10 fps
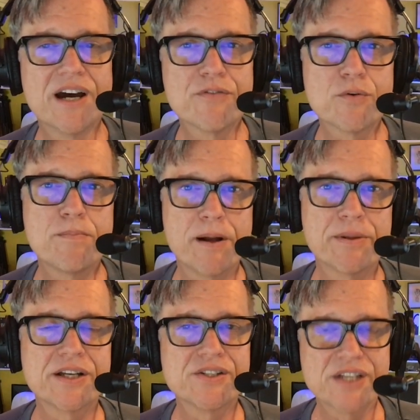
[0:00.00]
of the
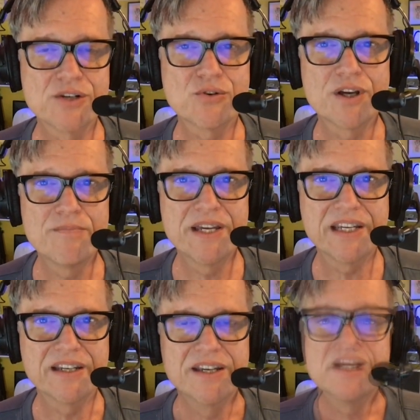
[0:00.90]
Republican Central
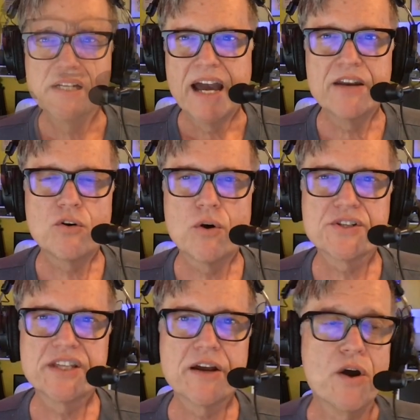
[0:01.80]
Committee. And of
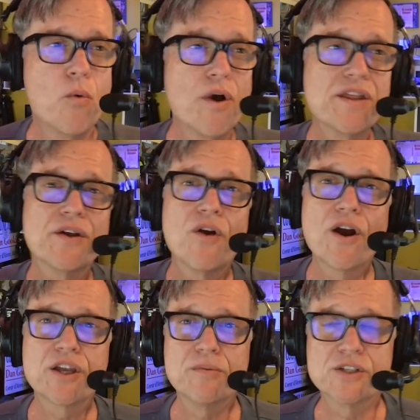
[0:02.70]
course, one of their
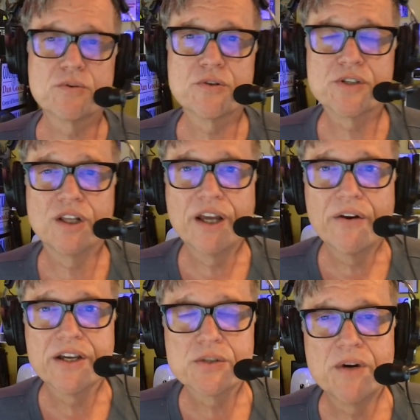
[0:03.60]
arguments, which was
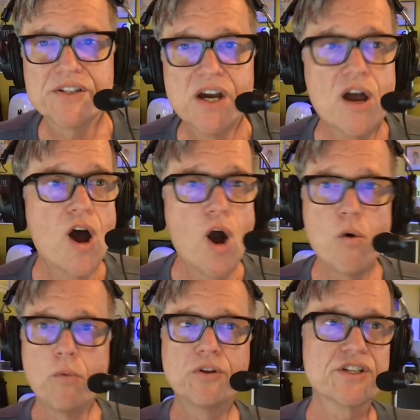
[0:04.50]
hilarious, was,
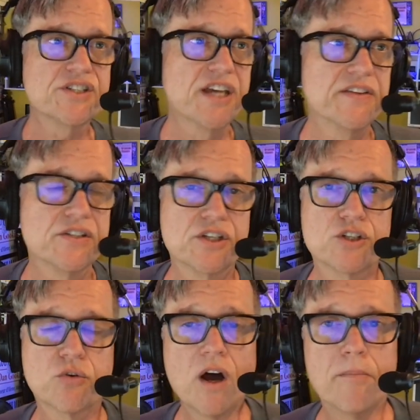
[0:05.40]
oh, well, we'll just send this to
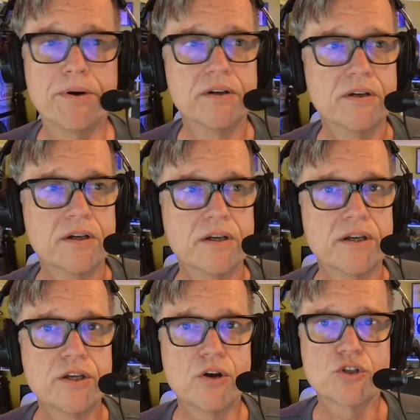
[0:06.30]
Trump.
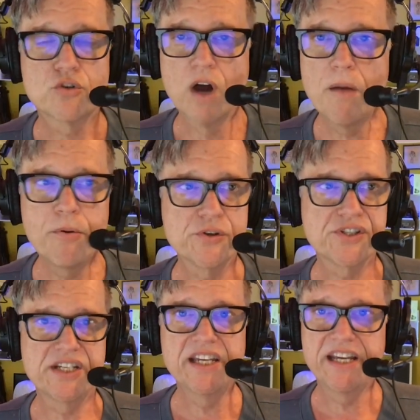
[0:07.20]
You know, Trump will
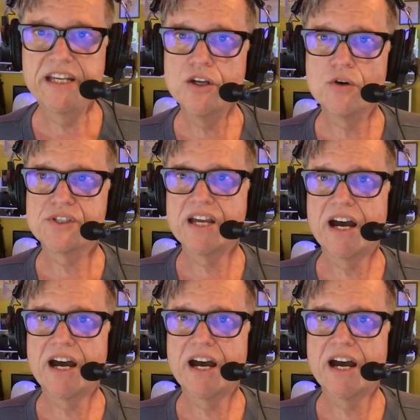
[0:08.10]
see. He knows the